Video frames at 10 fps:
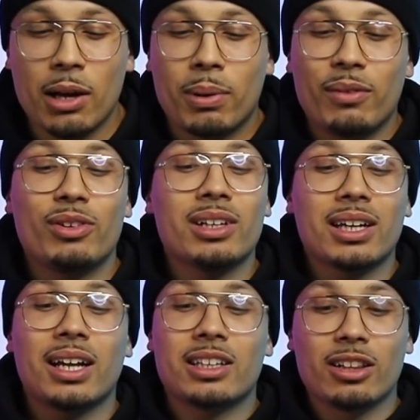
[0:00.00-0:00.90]
but if you're
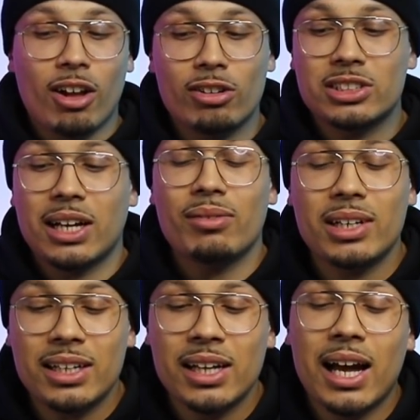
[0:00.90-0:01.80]
looking at the
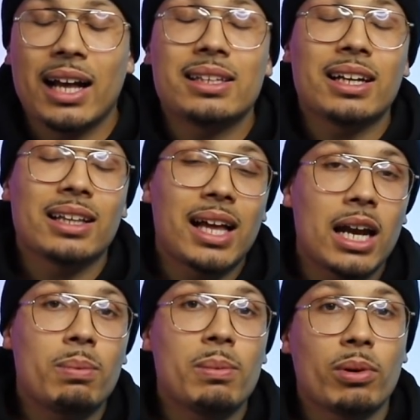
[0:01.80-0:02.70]
longevity, I think a
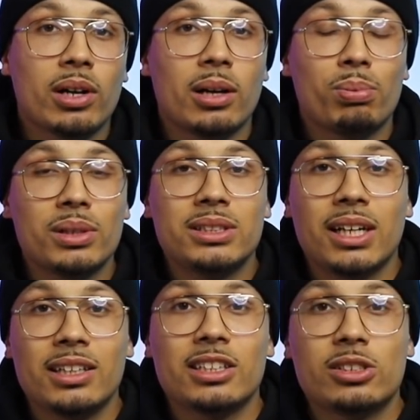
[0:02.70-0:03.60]
lot of people are gonna
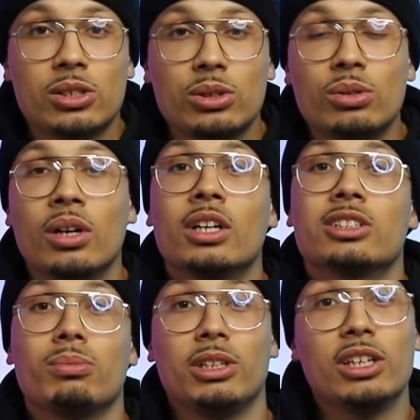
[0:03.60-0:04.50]
appreciate this shoe
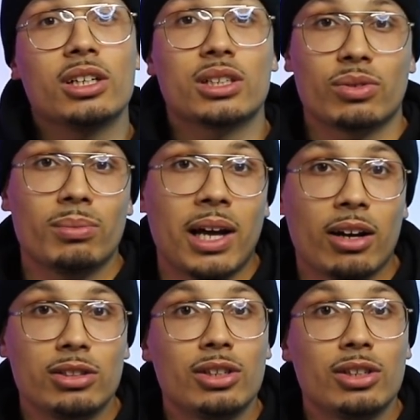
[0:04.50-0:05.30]
some years from now,